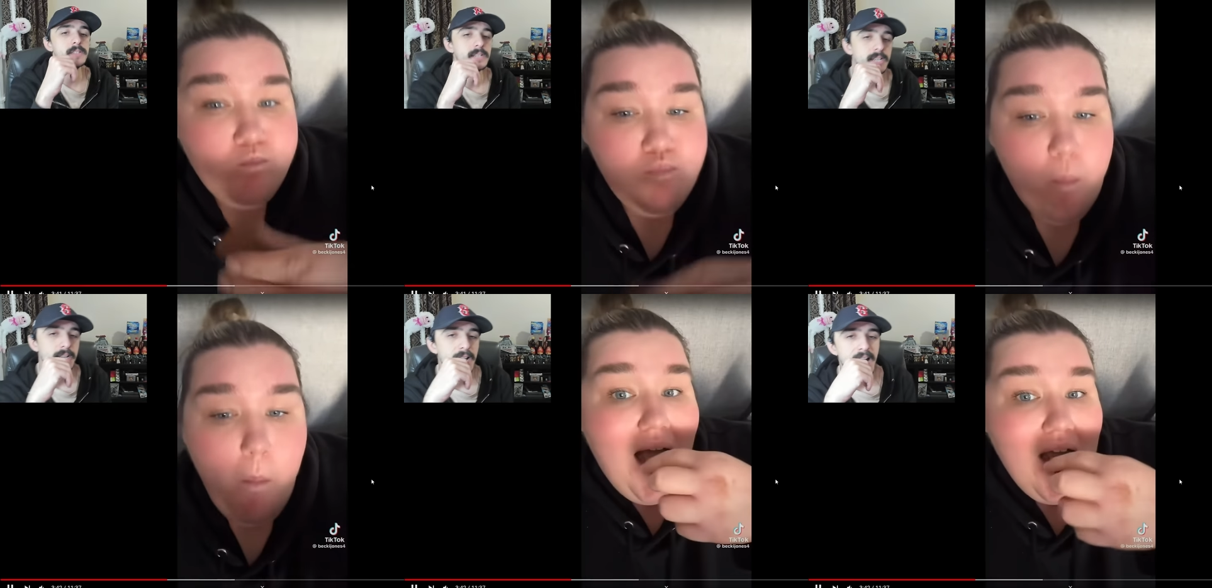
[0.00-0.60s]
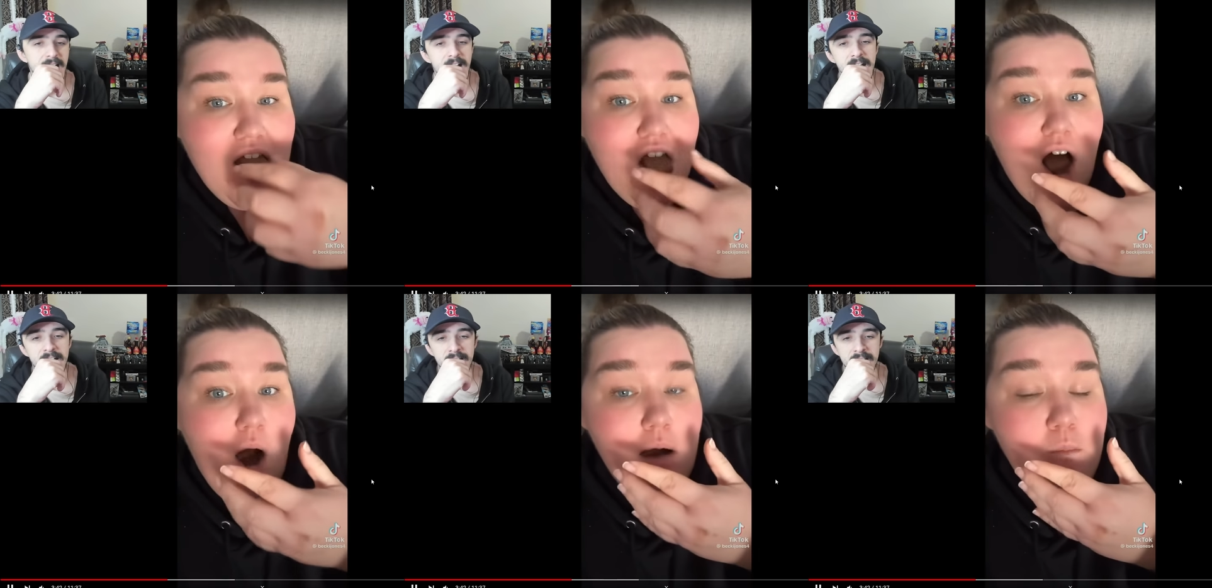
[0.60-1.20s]
Speaker 1: once told me it's
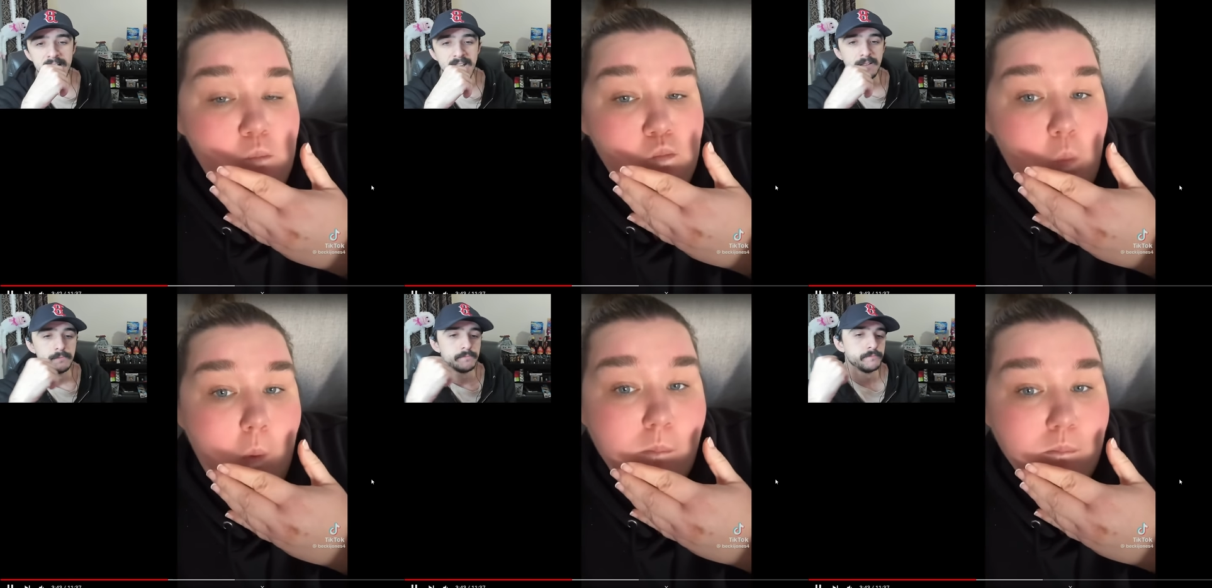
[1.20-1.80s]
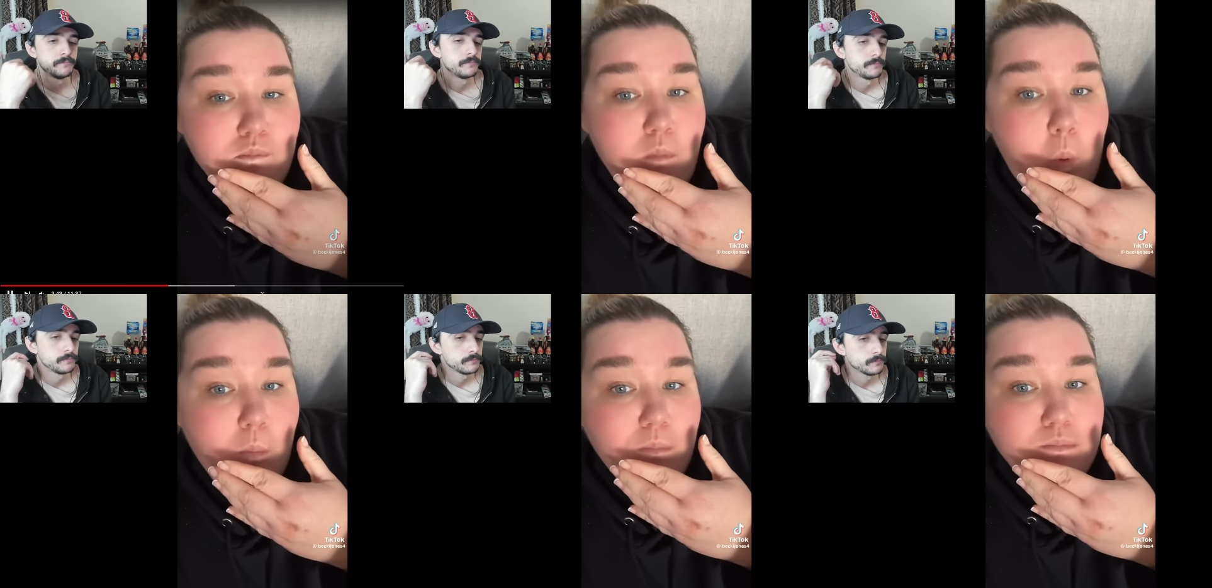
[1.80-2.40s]
basically the inside of a
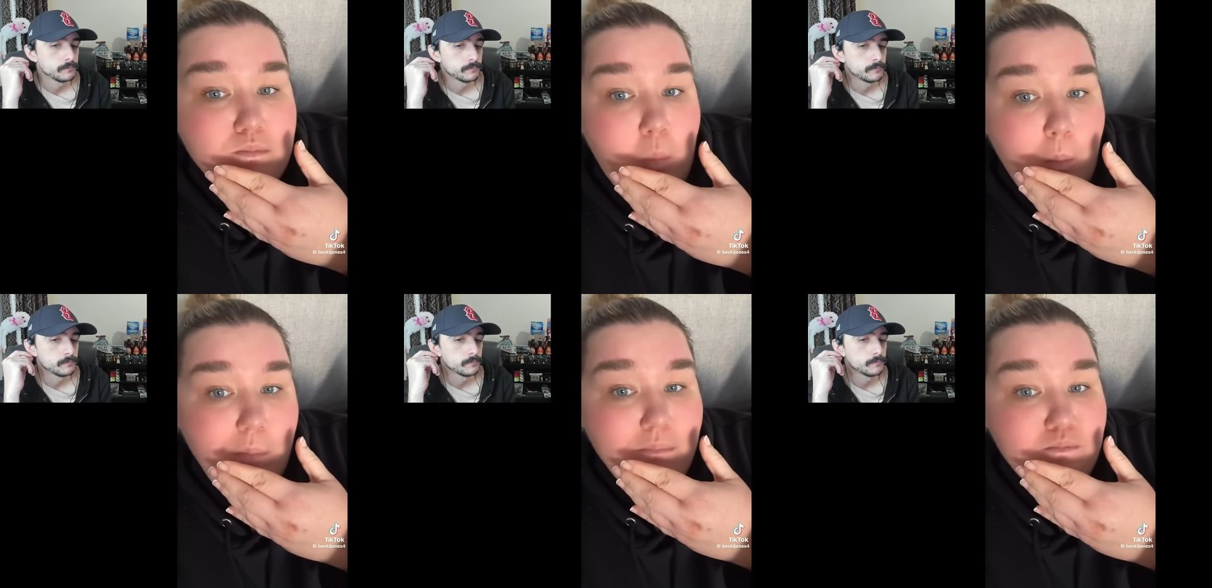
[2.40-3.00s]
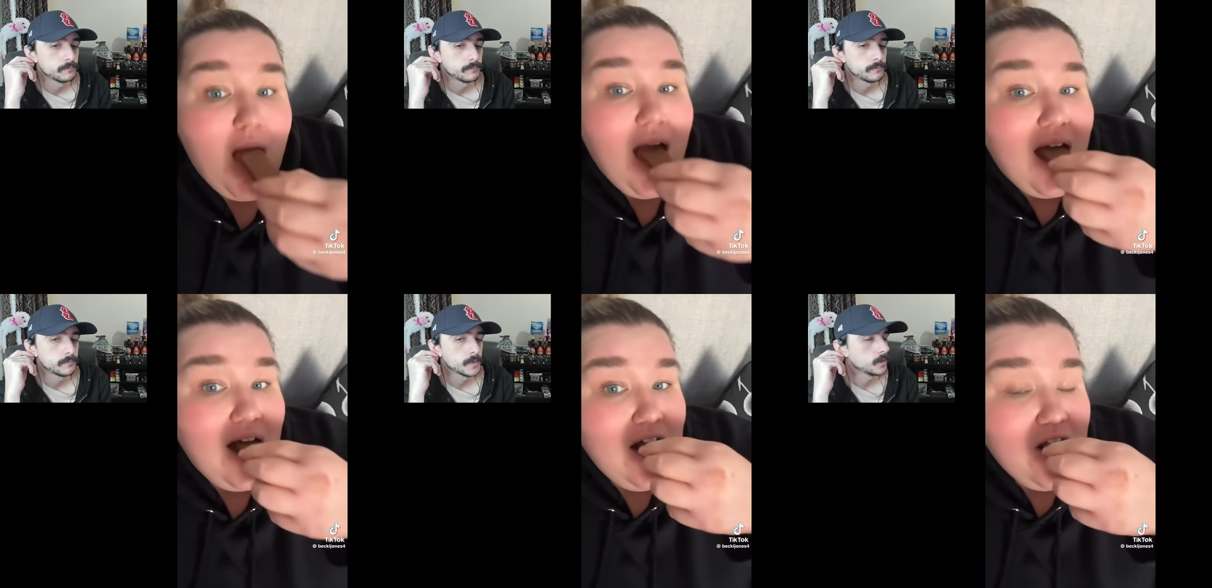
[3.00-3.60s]
penguin bar. I
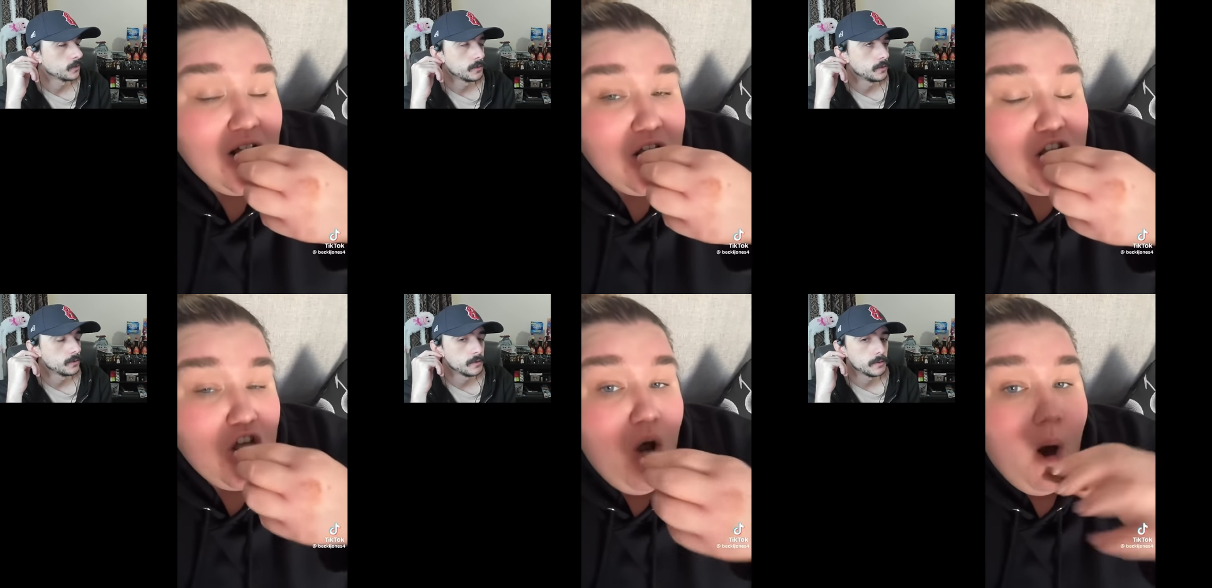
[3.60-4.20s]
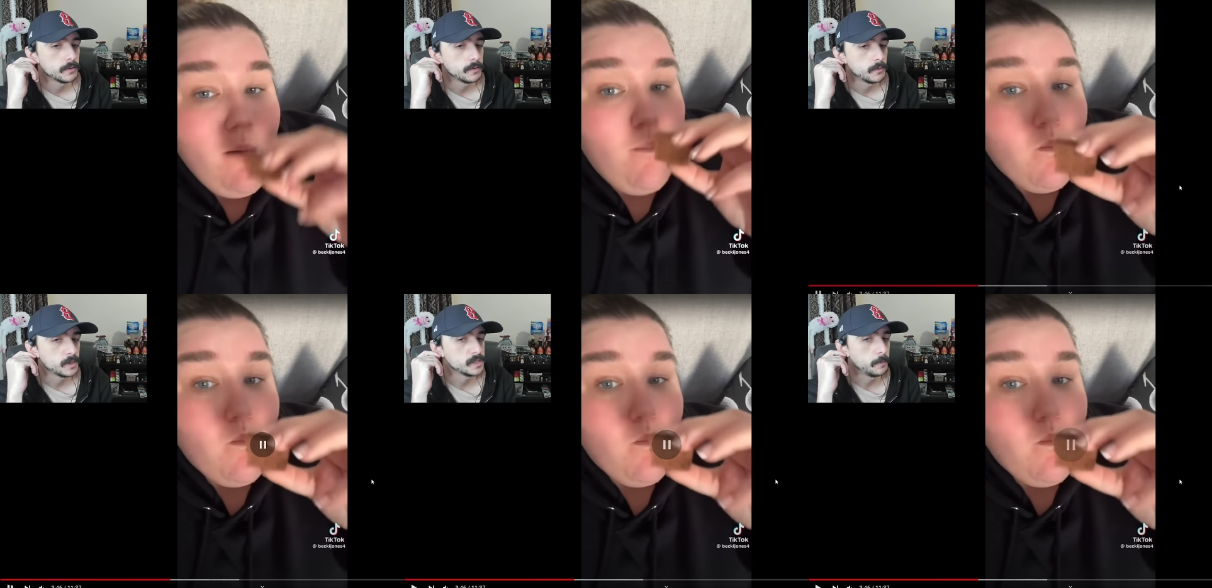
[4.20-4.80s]
did not know that.
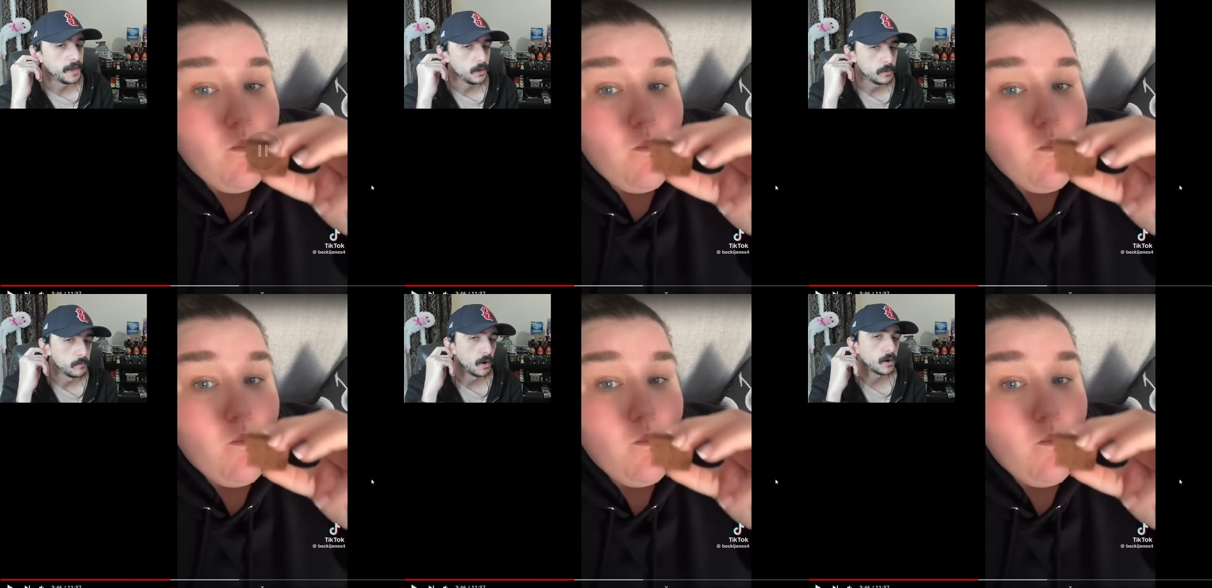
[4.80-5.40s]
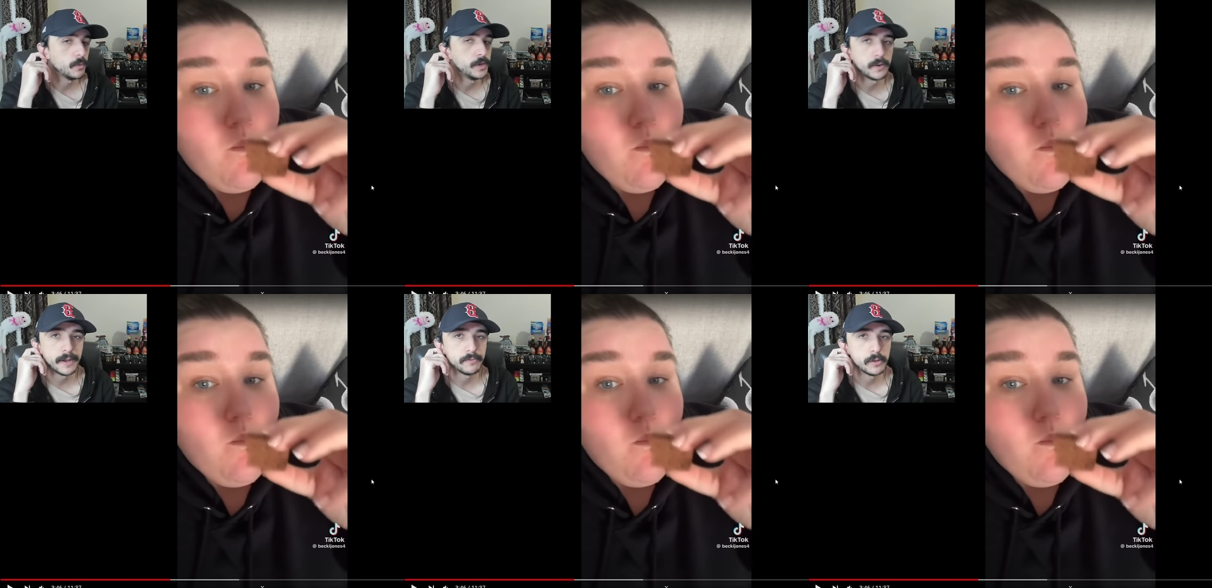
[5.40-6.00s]
Speaker 2: What is a penguin bar? We
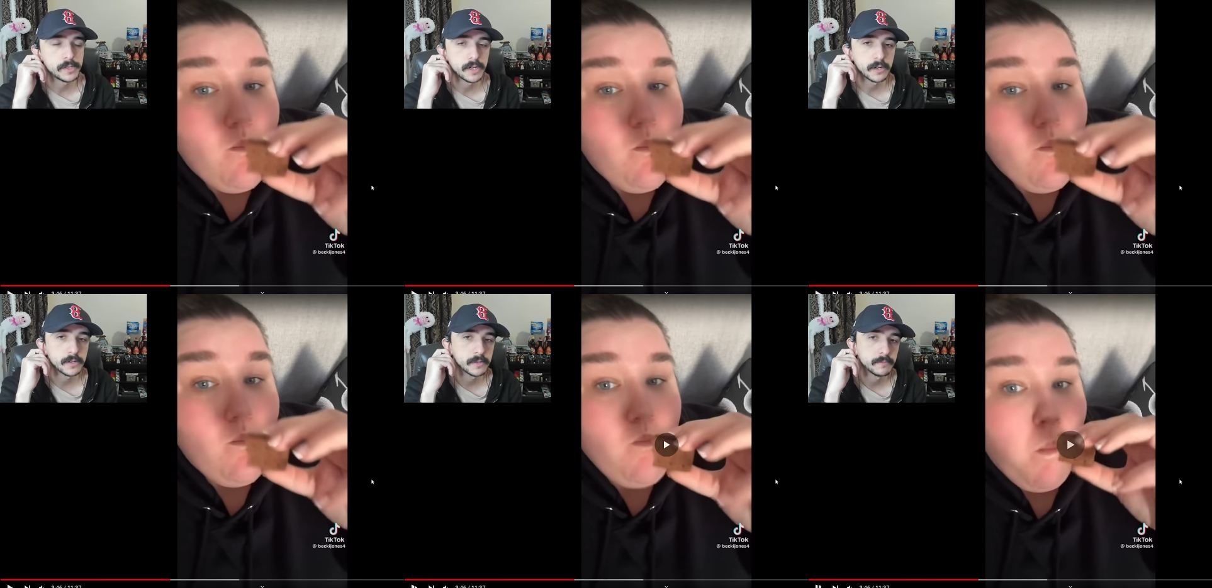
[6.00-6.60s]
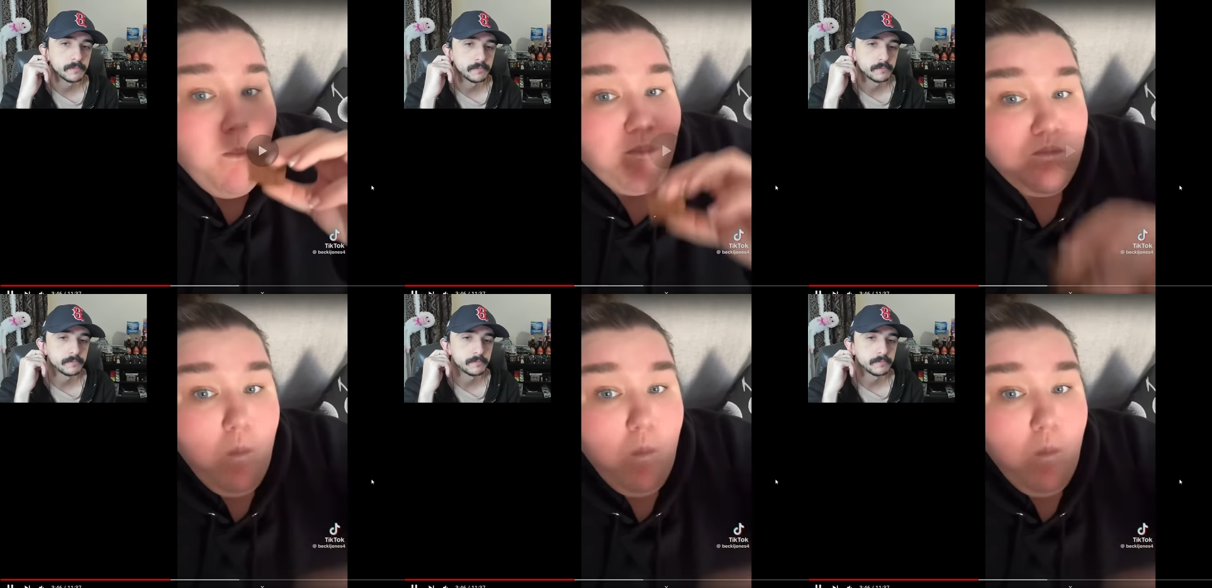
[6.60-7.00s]
don't have those here.
Speaker 1: Then for